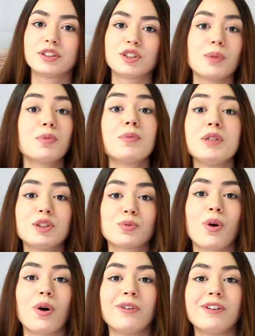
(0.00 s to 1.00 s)
So Bhumi's
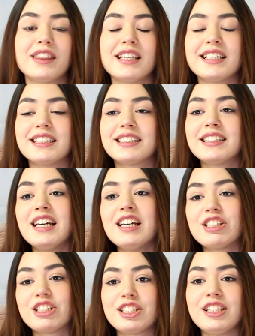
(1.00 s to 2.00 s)
role in this,
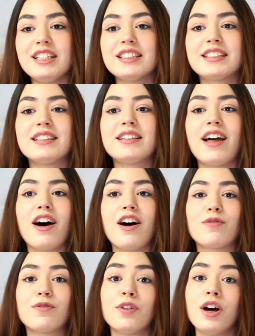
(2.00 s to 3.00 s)
she is in
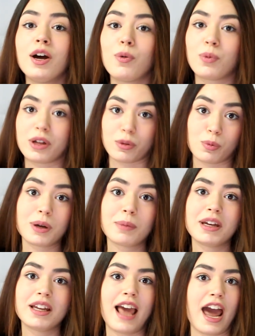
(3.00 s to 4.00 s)
love with women,